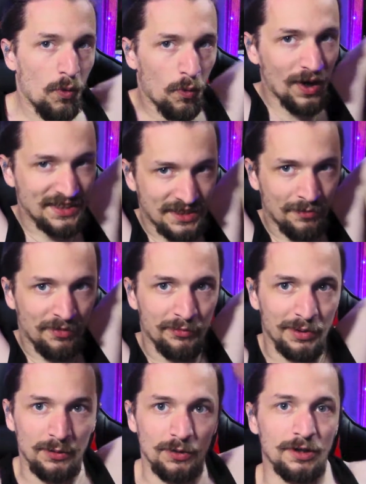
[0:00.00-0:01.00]
What's up,
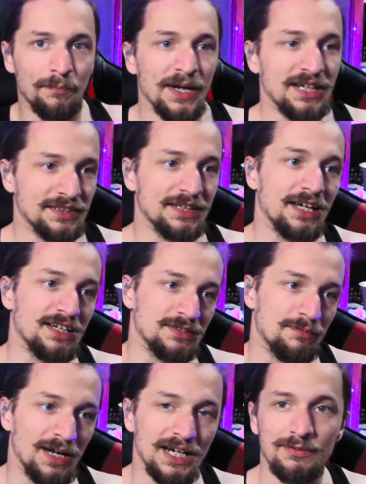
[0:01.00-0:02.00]
everybody? Welcome back to the
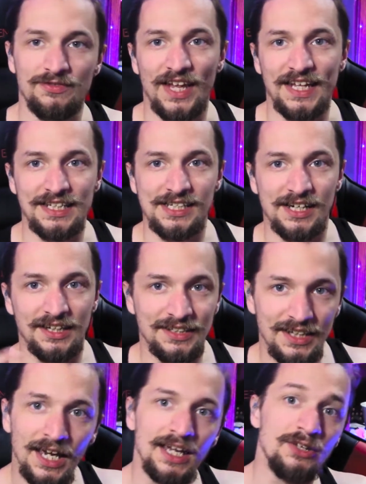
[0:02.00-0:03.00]
Chaos. My name is Vlad, the-tek, and
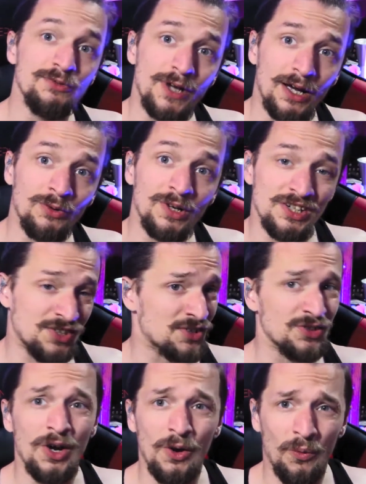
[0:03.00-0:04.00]
today you've got
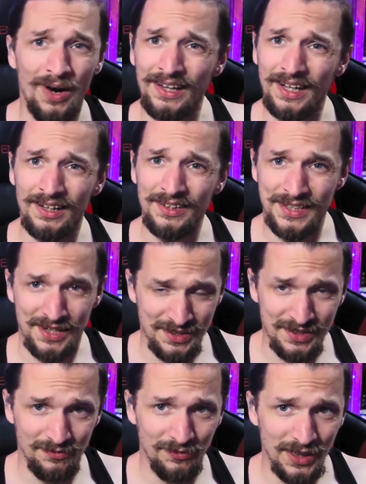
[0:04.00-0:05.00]
questions. Why the hell is this
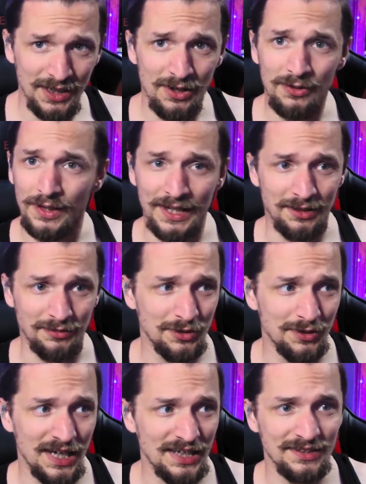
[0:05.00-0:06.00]
video like
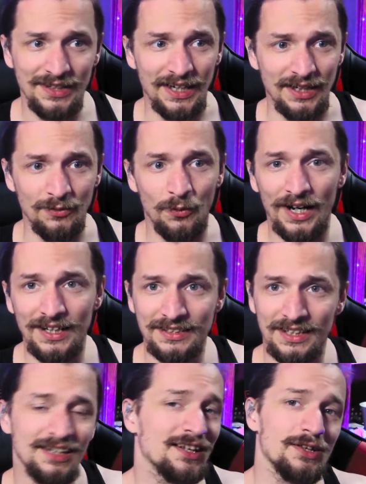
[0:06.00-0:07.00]
2 days late, and why is
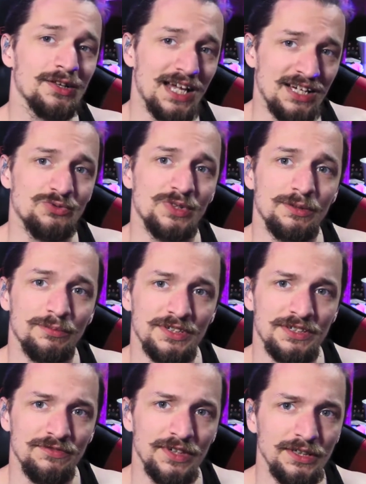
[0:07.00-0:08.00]
it another last week in
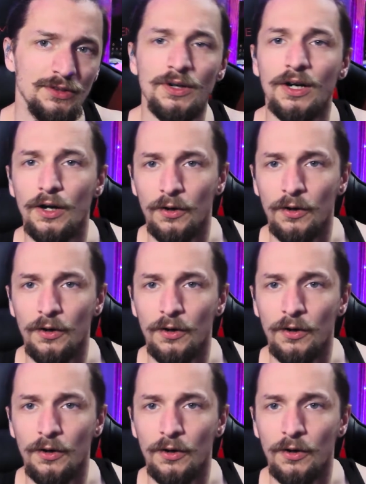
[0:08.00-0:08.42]
prison video?